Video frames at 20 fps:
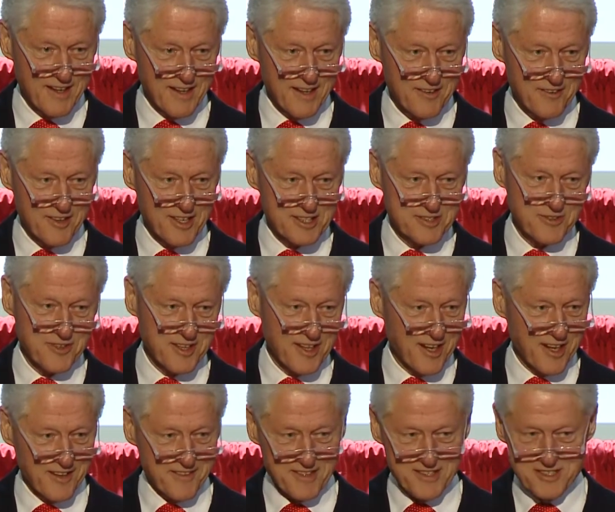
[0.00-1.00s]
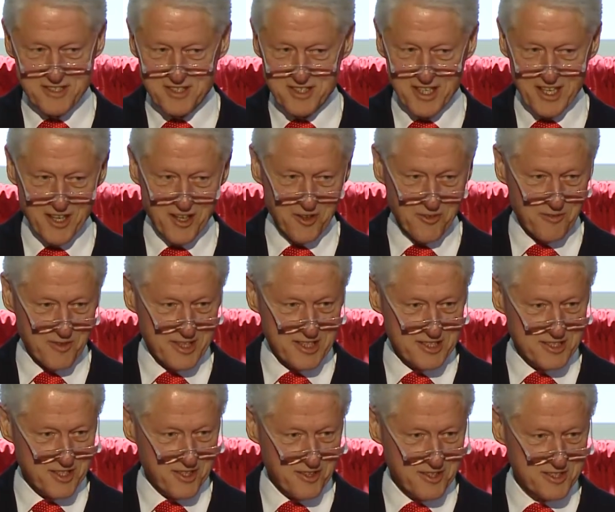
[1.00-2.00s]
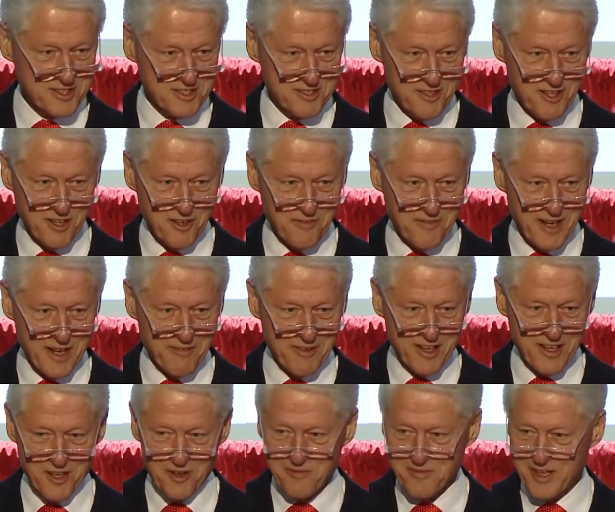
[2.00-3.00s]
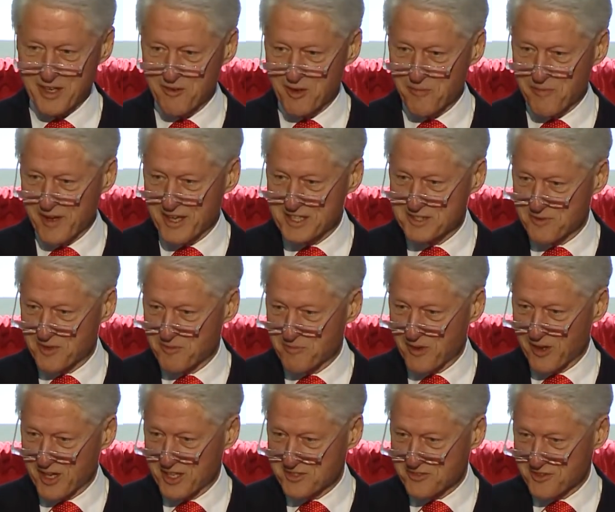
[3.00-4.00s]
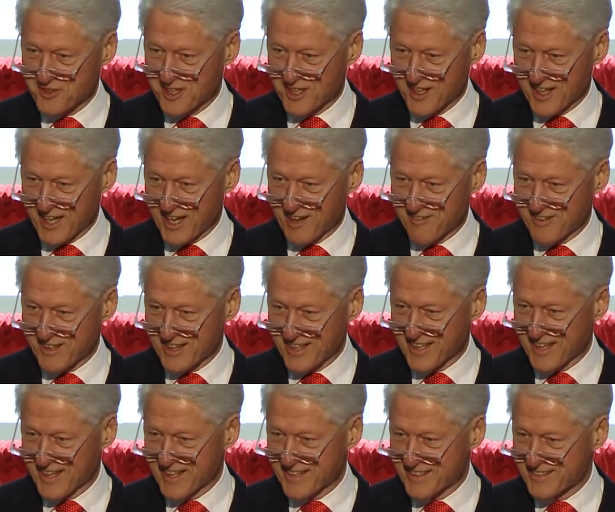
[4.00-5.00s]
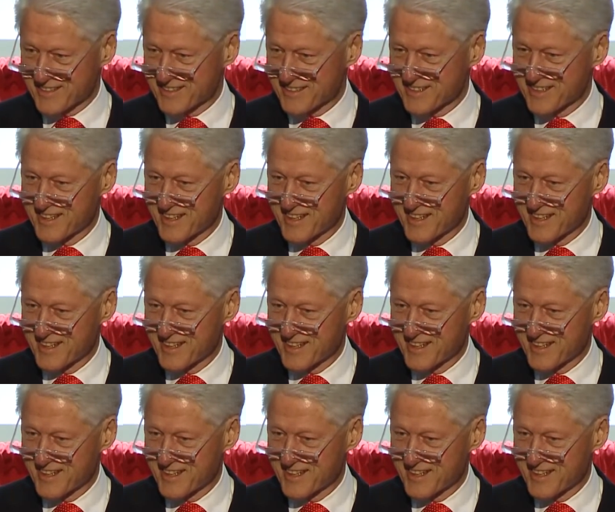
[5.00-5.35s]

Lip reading: which with all this genome research, maybe there'll be replacement parts for nearly everything, and